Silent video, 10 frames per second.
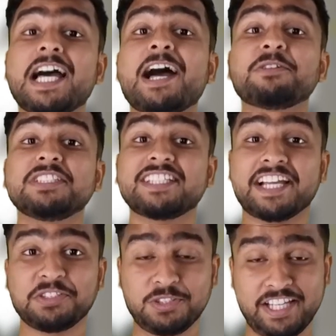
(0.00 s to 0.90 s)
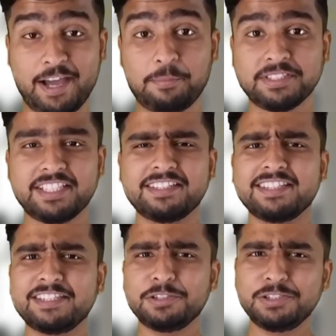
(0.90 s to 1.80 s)
how this actually happens,
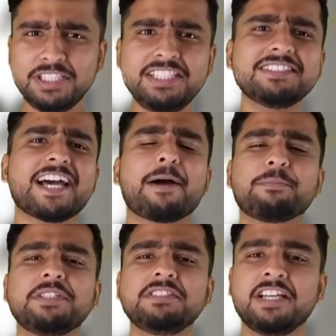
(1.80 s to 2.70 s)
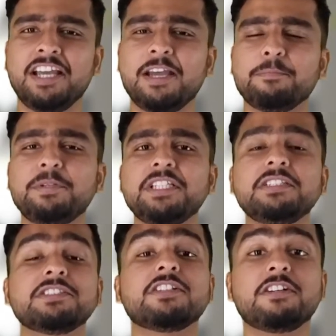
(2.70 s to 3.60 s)
and these happens
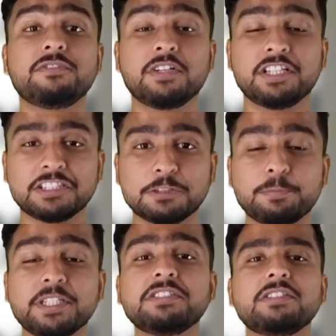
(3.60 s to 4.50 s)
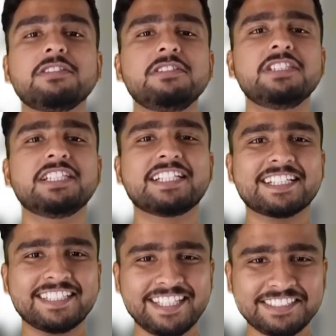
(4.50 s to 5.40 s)
because of special
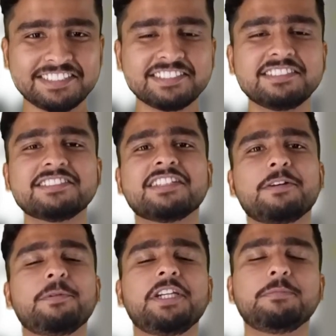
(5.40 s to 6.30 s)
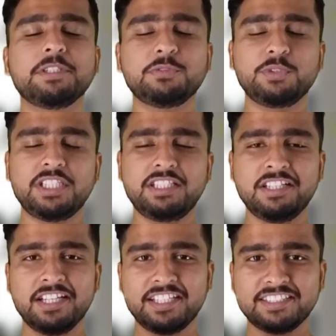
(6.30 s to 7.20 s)
connections in between
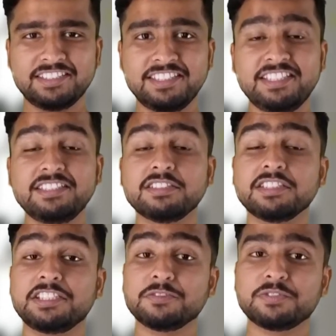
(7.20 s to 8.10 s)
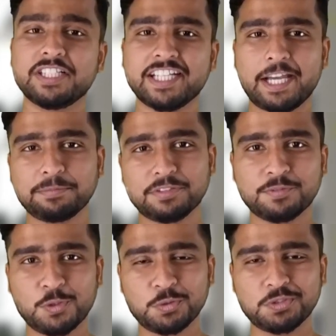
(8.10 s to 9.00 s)
these different types
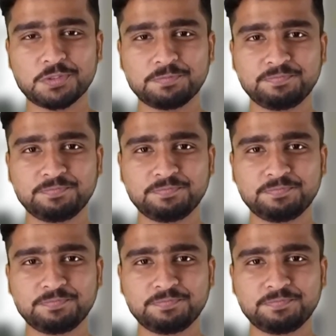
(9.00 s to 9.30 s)
of cones,